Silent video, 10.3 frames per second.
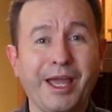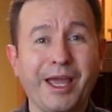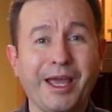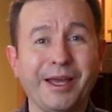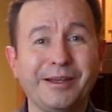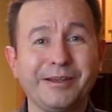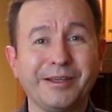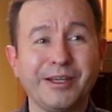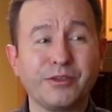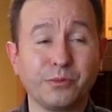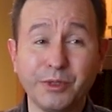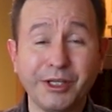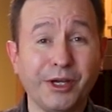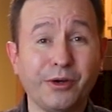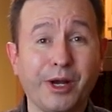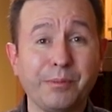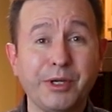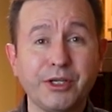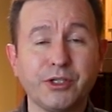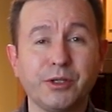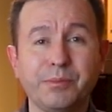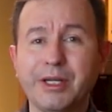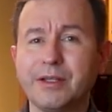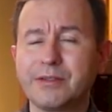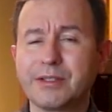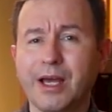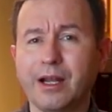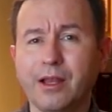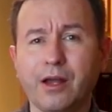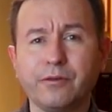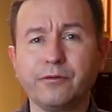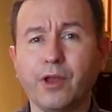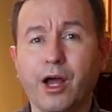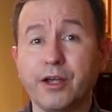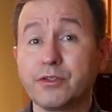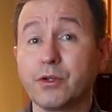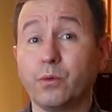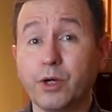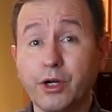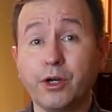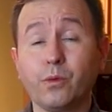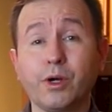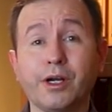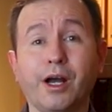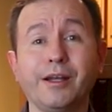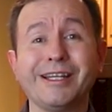and it's really a great picture, but it's got a lot of flaws. So we're going to work on